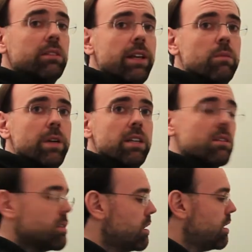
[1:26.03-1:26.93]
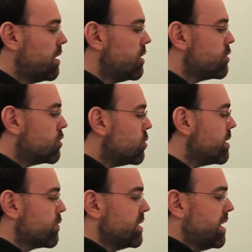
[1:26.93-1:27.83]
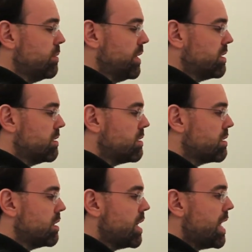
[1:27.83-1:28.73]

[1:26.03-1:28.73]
database to two different databases.